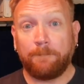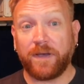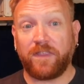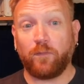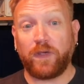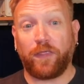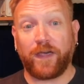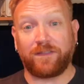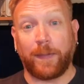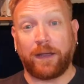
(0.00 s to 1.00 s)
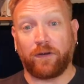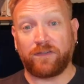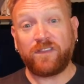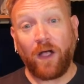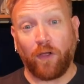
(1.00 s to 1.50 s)
But then we think about
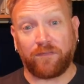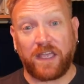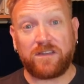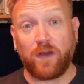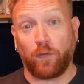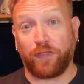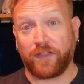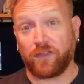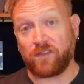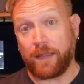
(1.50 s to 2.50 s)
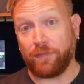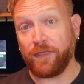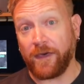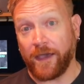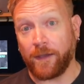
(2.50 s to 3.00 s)
ourselves and don't think the same
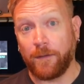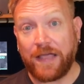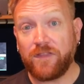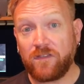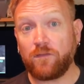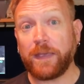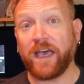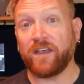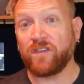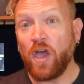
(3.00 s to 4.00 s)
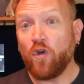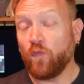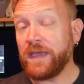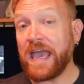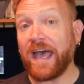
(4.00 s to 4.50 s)
thing. And this is because
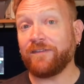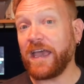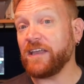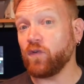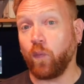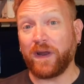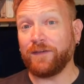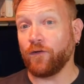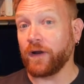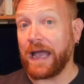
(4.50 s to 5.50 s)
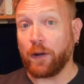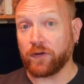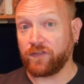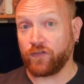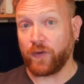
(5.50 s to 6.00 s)
we have a
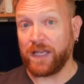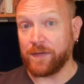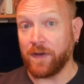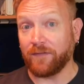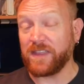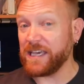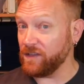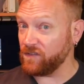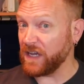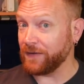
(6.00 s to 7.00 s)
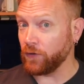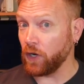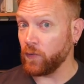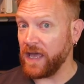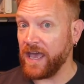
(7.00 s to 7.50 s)
24-hour stream of the inside of
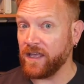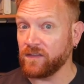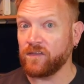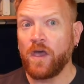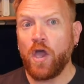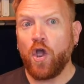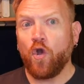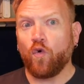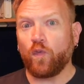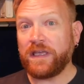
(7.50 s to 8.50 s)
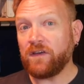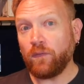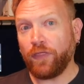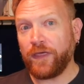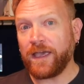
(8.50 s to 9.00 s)
our own heads. We
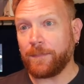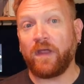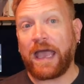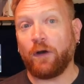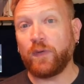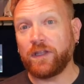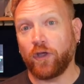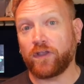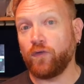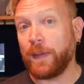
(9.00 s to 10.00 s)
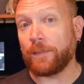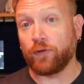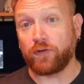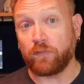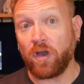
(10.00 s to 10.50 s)
don't think about how we look to people
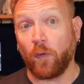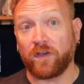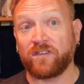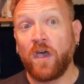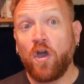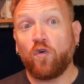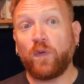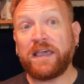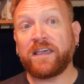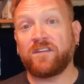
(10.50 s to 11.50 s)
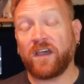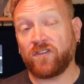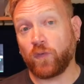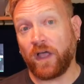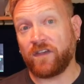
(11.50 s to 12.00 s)
who don't know us. We
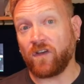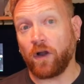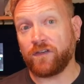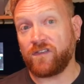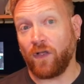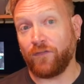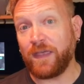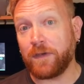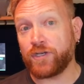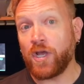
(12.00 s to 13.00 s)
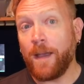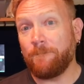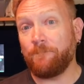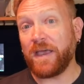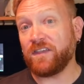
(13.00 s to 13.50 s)
contextualize our self-image
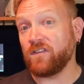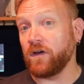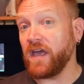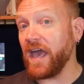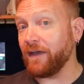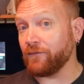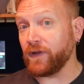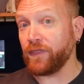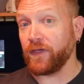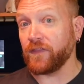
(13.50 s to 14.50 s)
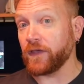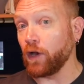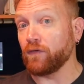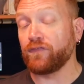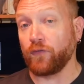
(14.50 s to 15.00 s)
based on everything that
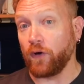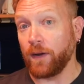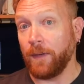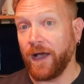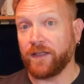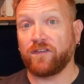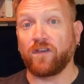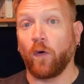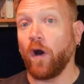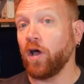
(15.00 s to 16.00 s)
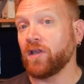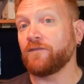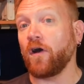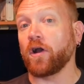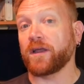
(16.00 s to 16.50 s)
goes through our minds. So all
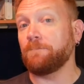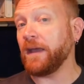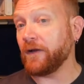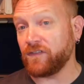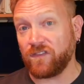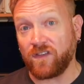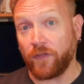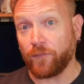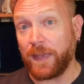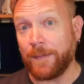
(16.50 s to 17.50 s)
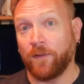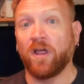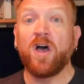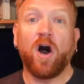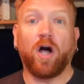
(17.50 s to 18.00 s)
of our comparisons to other people,
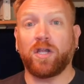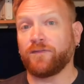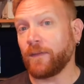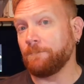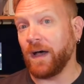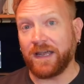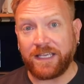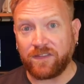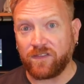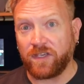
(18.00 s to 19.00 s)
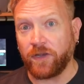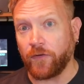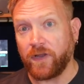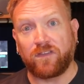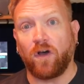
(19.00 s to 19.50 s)
all of our body
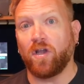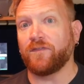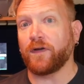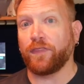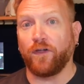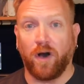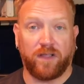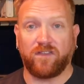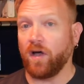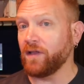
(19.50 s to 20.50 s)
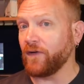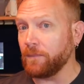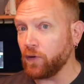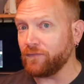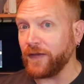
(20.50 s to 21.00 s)
insecurities, all of our thoughts, all of our
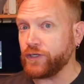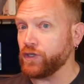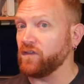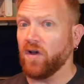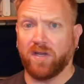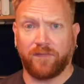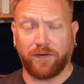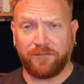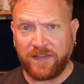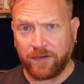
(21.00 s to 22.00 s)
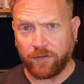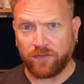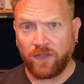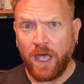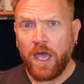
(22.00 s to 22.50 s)
motivations, all of our
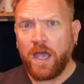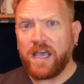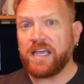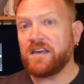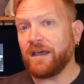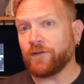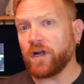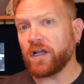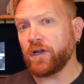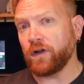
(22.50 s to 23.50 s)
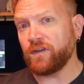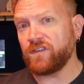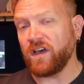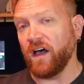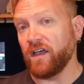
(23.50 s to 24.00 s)
fears. It never occurs
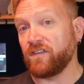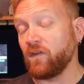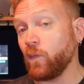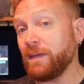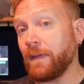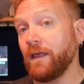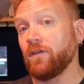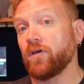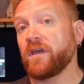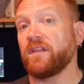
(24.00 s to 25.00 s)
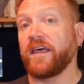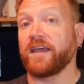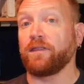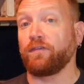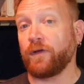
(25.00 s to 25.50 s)
to us that we might look
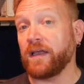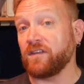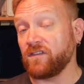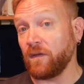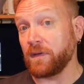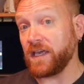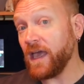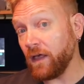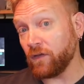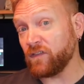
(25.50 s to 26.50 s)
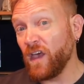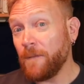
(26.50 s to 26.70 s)
like a threat to somebody else